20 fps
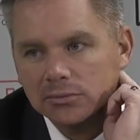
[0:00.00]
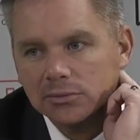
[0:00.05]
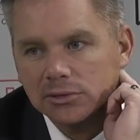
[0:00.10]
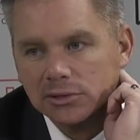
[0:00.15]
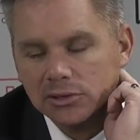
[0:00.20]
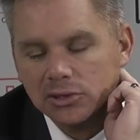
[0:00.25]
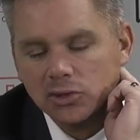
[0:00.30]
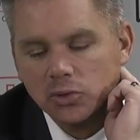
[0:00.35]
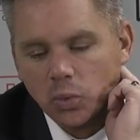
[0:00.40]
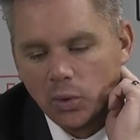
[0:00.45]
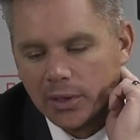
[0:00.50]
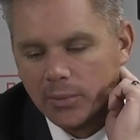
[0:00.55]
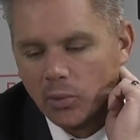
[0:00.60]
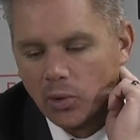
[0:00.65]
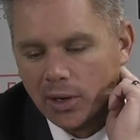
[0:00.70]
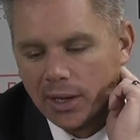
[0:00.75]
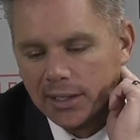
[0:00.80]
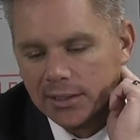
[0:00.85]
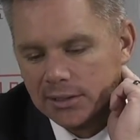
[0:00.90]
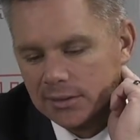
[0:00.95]
And just way
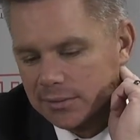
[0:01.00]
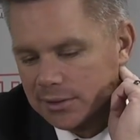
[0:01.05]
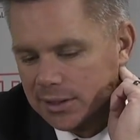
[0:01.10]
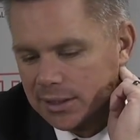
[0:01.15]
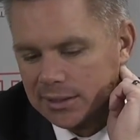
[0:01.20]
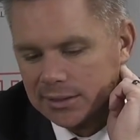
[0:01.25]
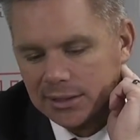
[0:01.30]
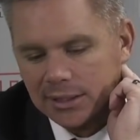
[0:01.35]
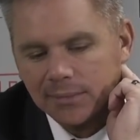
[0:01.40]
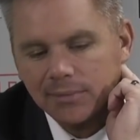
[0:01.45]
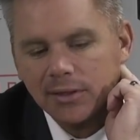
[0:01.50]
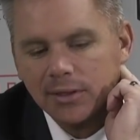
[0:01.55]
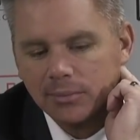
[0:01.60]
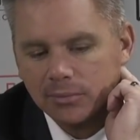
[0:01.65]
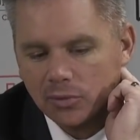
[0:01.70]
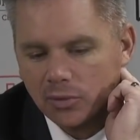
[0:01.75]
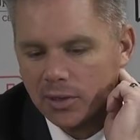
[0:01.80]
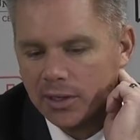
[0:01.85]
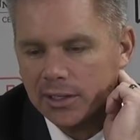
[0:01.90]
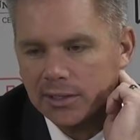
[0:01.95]
more active. Again, give them
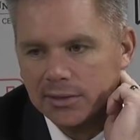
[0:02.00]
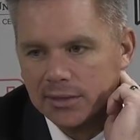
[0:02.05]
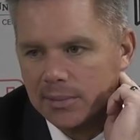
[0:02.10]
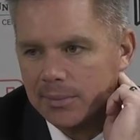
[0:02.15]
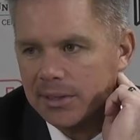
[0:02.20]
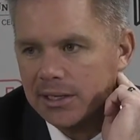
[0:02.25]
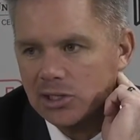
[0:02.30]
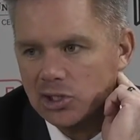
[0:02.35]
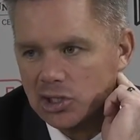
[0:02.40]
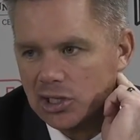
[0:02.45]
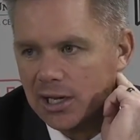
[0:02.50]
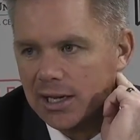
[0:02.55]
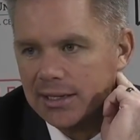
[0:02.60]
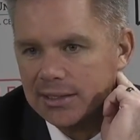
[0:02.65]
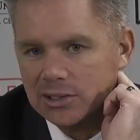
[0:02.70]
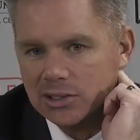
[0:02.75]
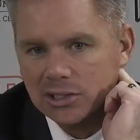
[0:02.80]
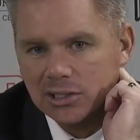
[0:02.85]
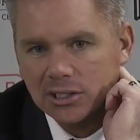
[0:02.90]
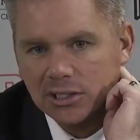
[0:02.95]
credit. They made
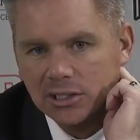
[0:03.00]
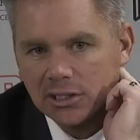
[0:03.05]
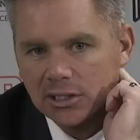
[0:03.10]
shots.